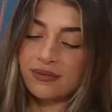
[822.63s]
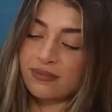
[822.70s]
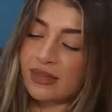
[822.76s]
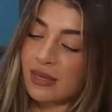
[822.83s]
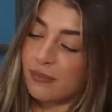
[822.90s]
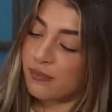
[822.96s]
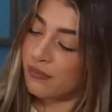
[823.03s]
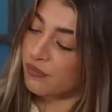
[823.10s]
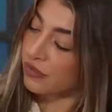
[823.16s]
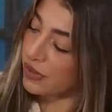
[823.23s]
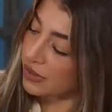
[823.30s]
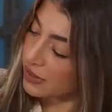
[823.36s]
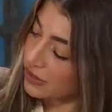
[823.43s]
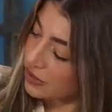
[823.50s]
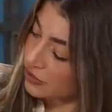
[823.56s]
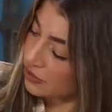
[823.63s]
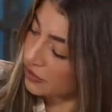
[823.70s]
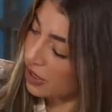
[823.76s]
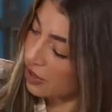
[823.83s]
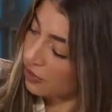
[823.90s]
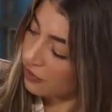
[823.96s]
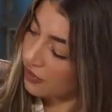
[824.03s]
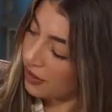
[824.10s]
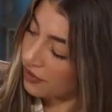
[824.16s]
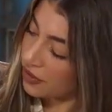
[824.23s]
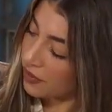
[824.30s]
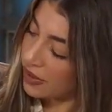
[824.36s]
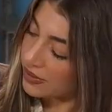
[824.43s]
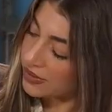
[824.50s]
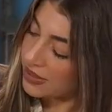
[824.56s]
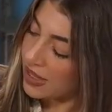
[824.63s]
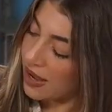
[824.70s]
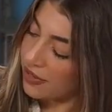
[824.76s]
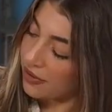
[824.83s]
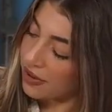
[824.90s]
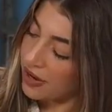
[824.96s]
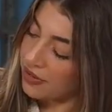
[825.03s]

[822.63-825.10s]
they really do go very well together.